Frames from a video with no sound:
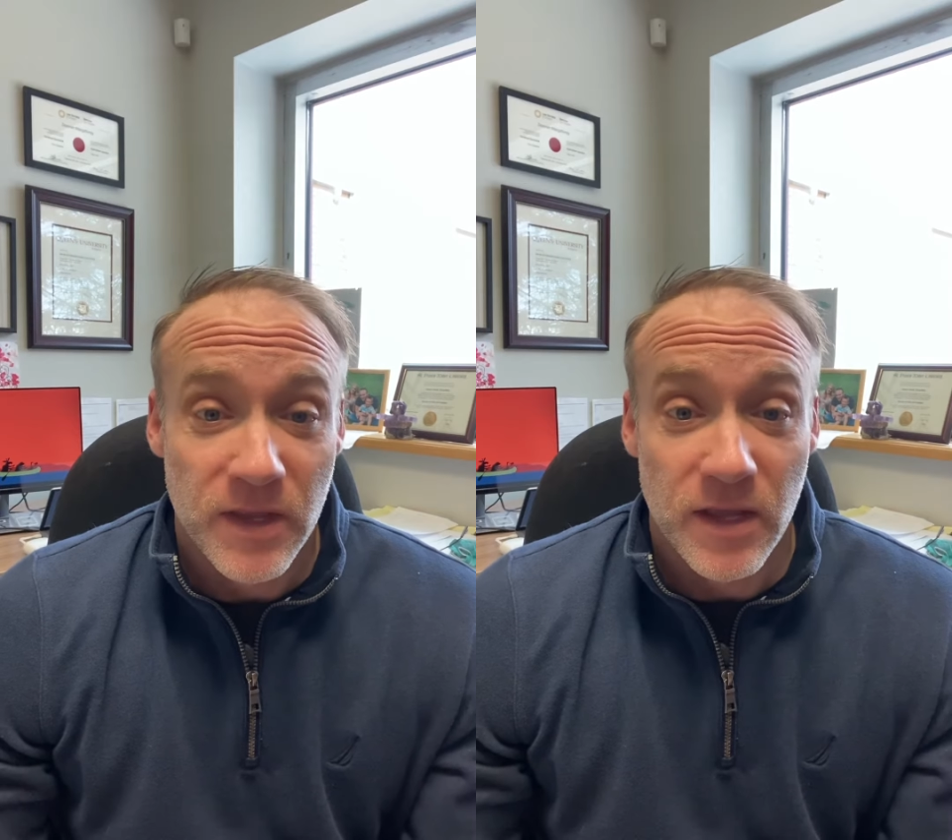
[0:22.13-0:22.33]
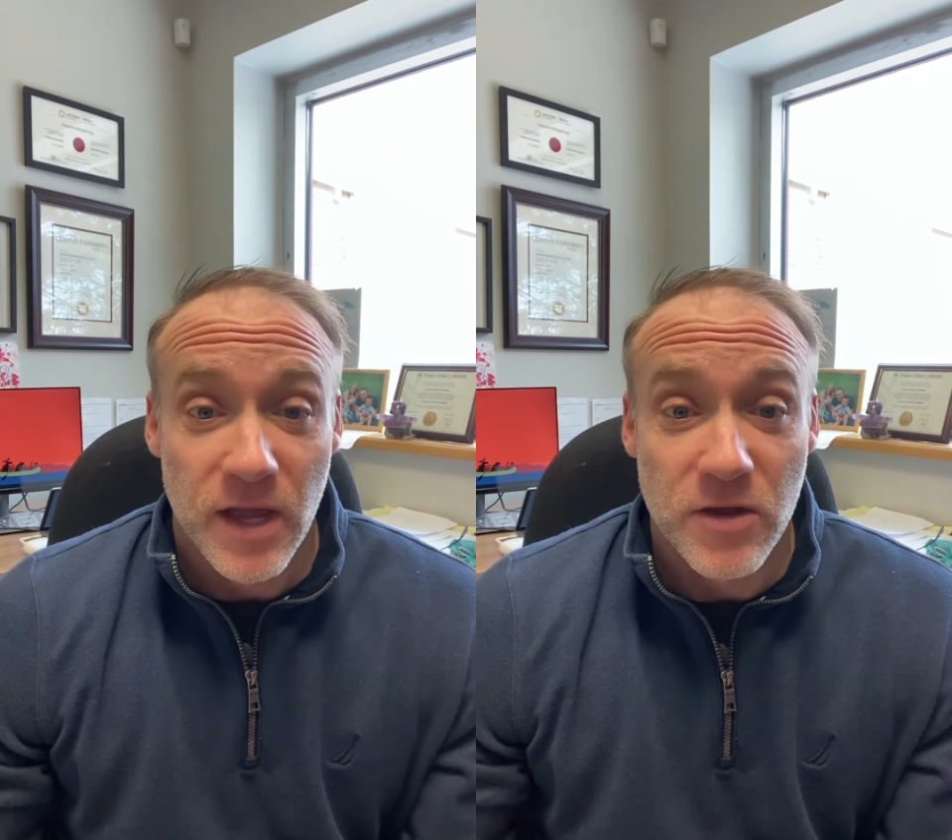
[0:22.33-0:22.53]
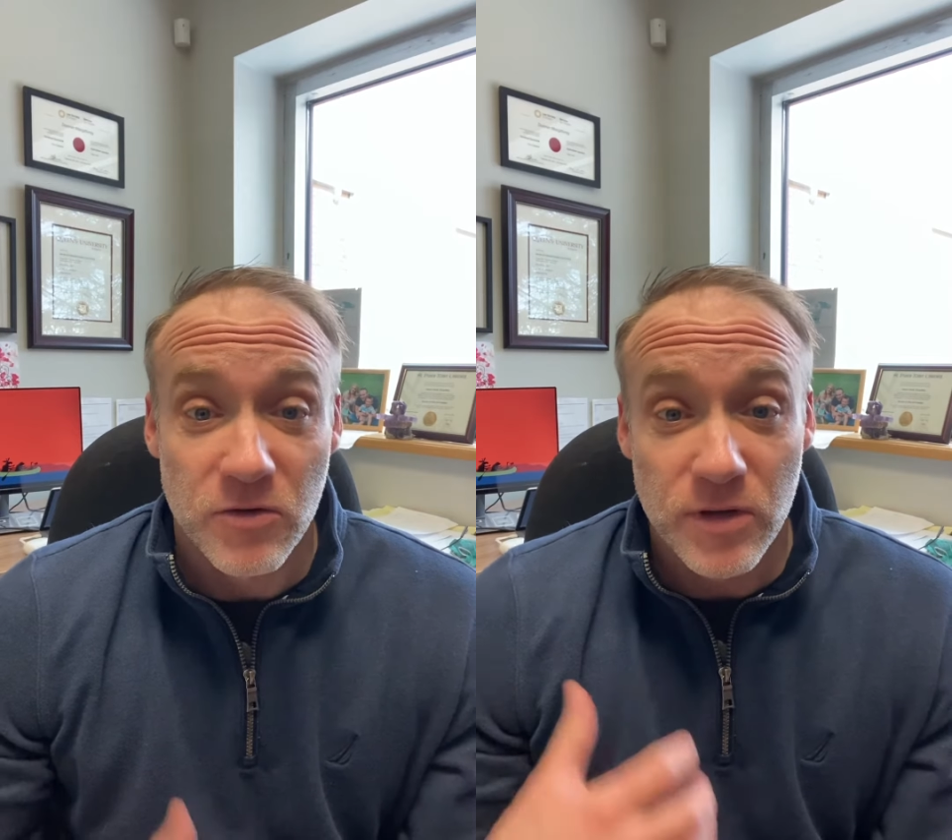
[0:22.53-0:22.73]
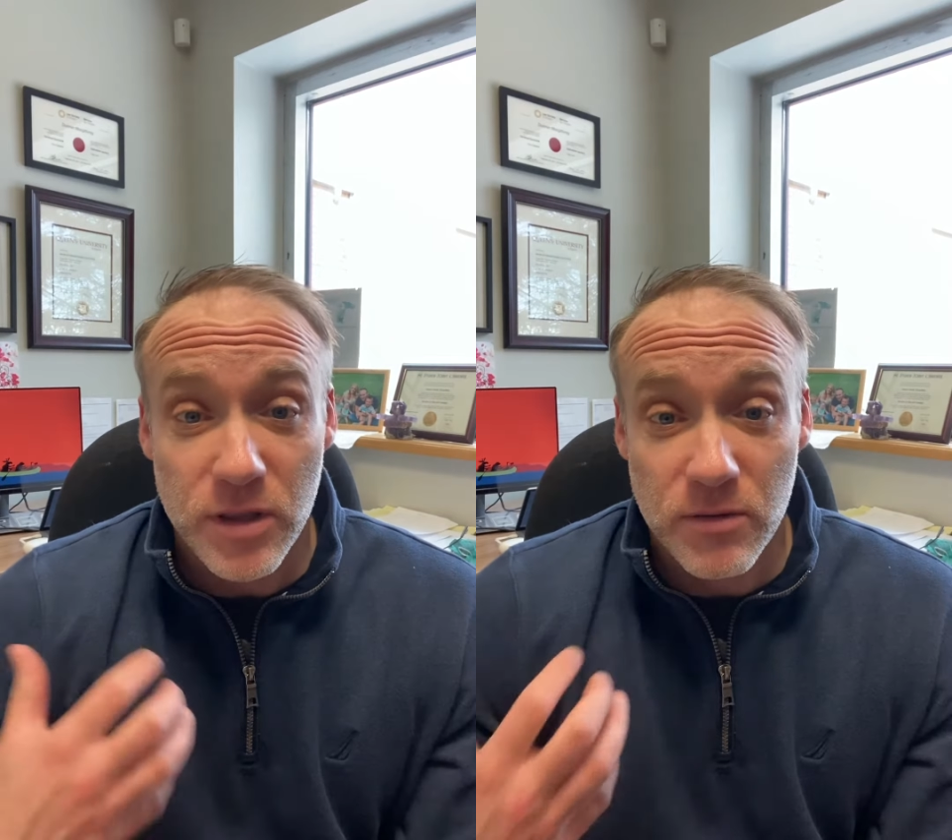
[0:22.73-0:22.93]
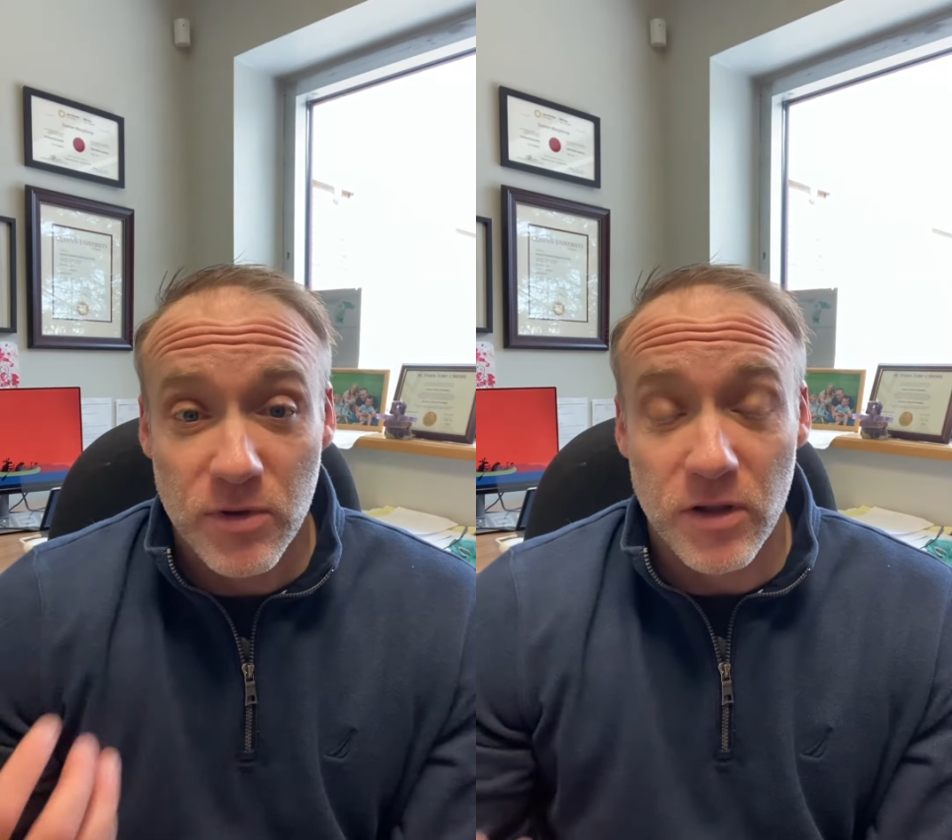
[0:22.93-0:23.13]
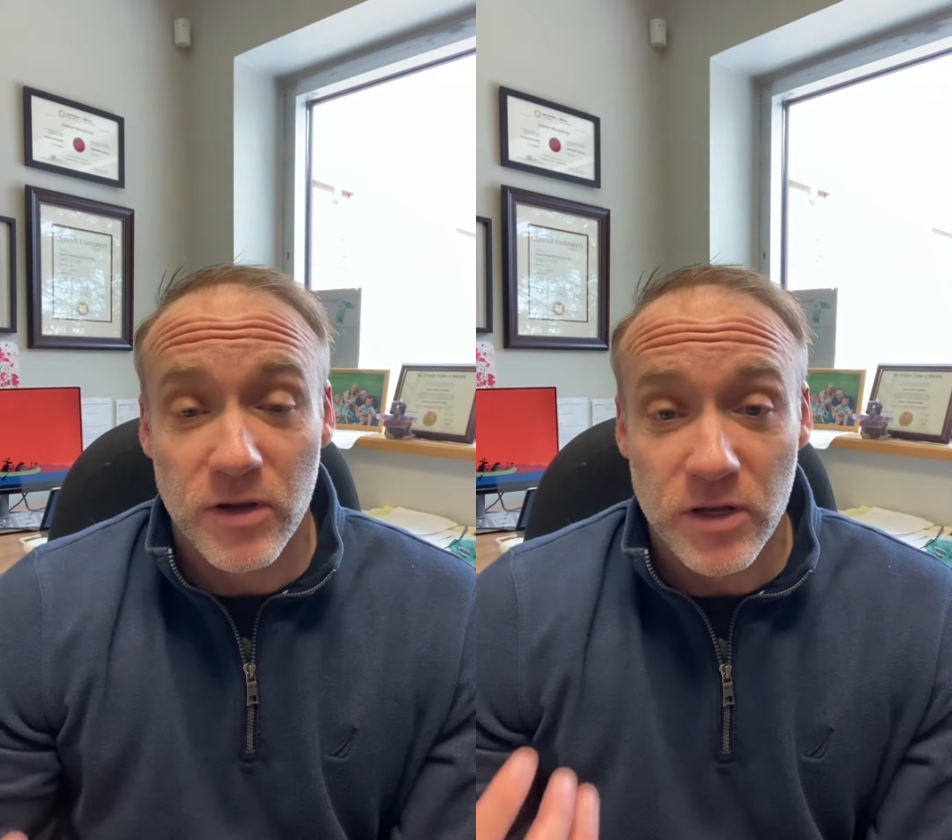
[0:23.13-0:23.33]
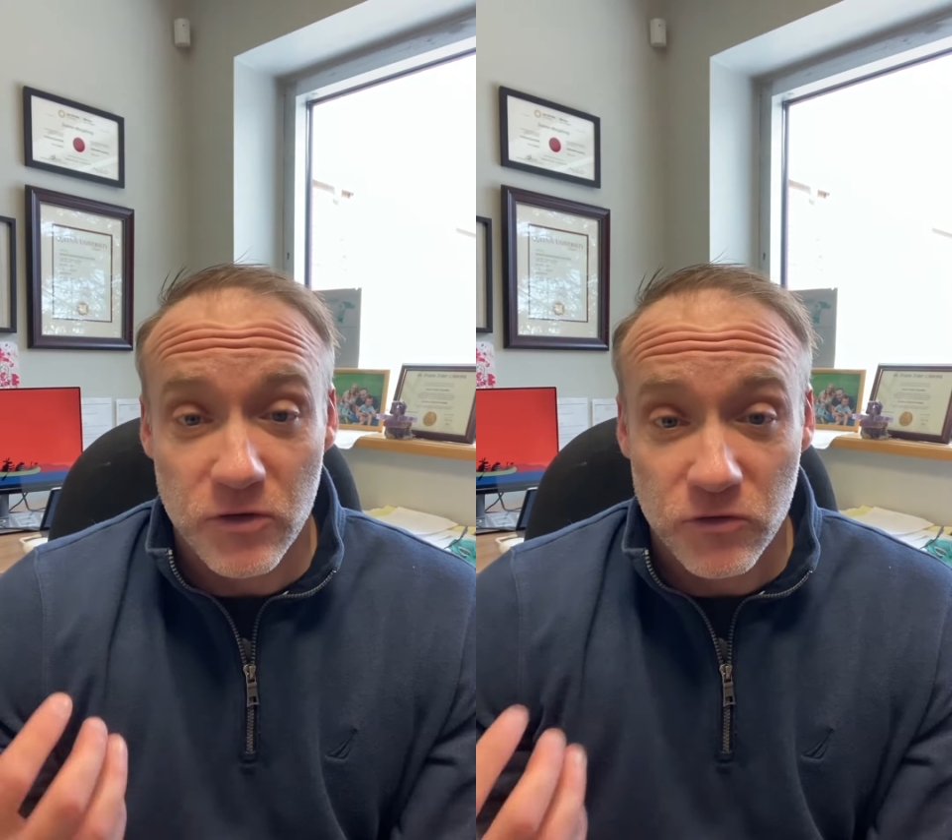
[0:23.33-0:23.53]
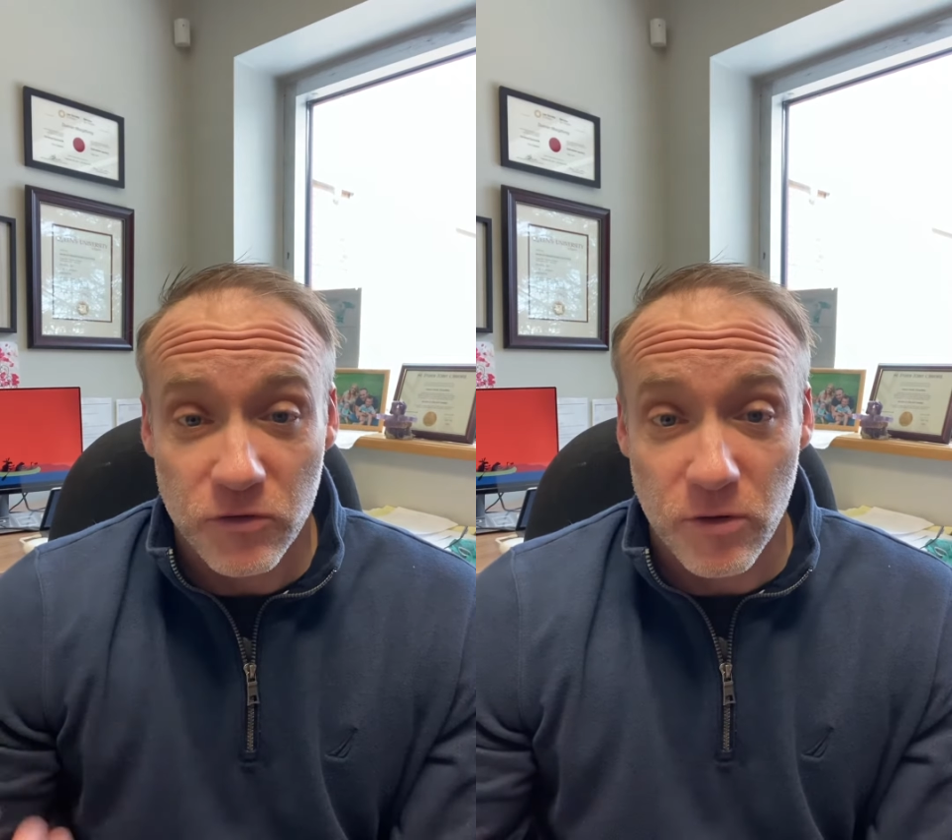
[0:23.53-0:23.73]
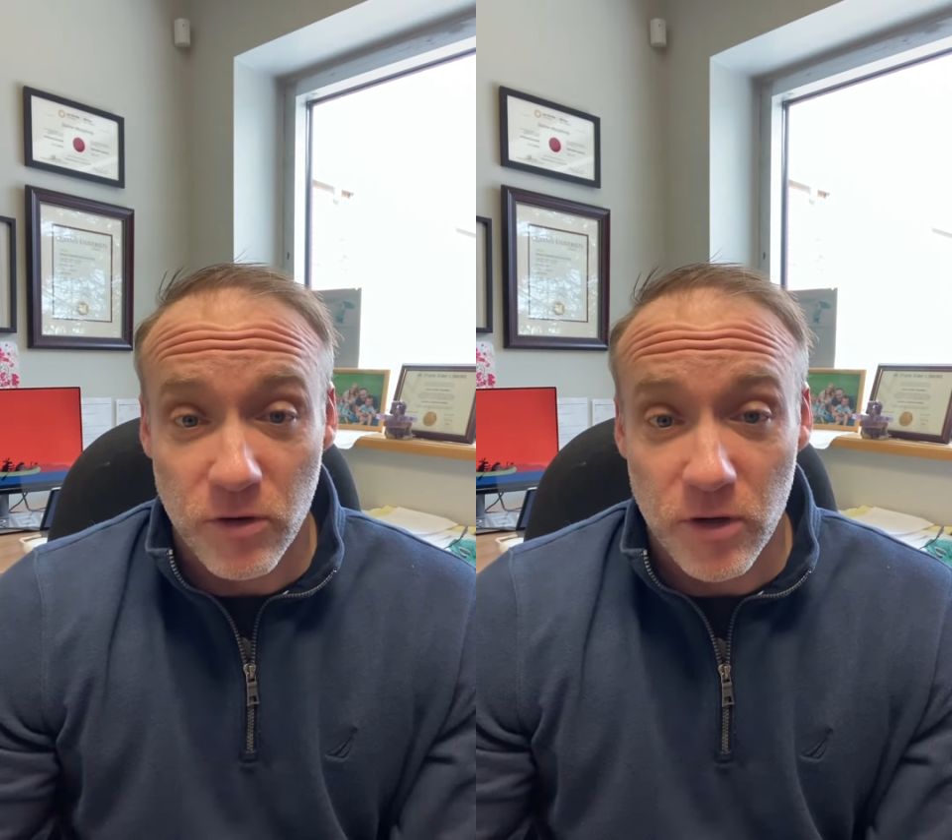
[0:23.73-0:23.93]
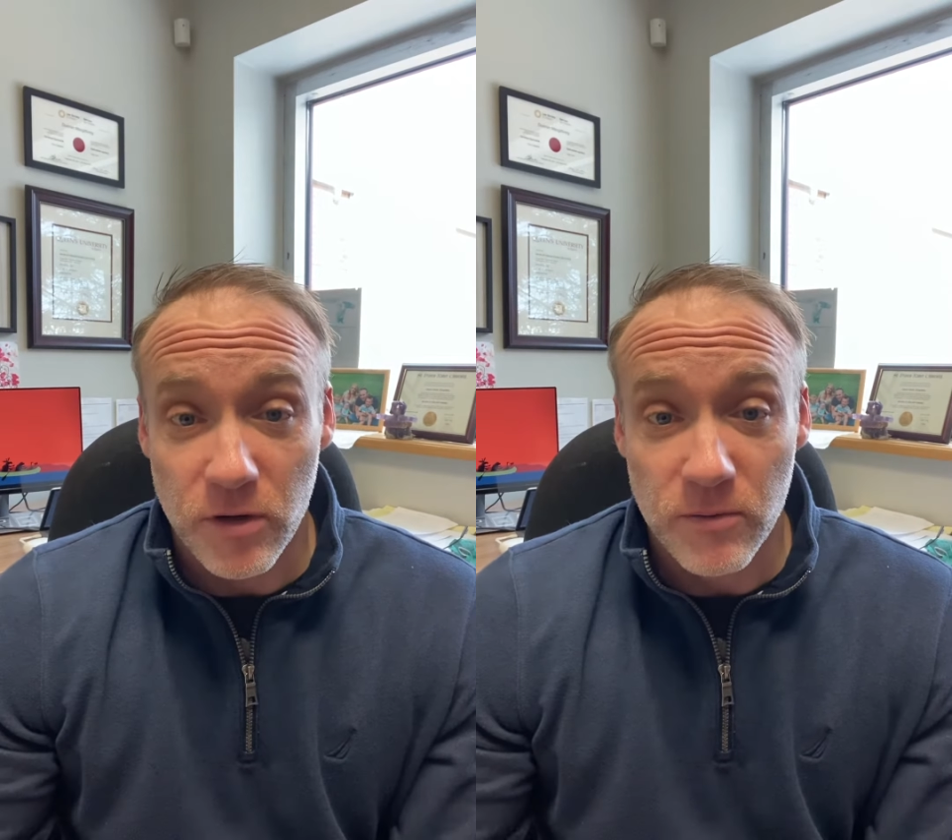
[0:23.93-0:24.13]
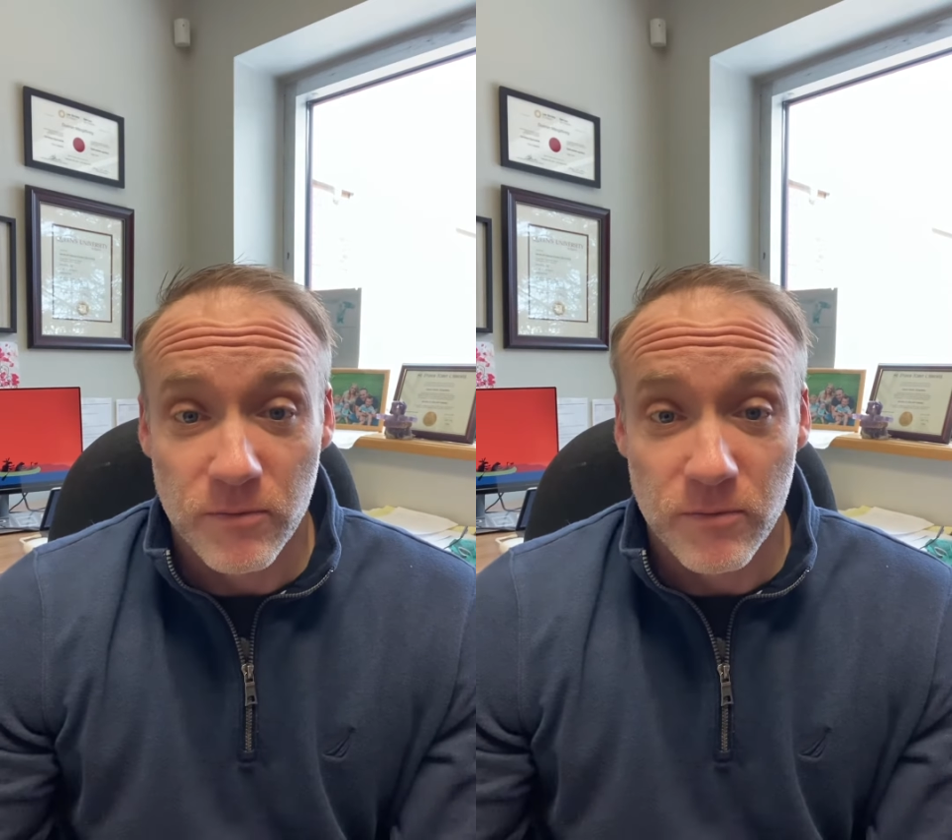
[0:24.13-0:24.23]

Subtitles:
and your disability insurer,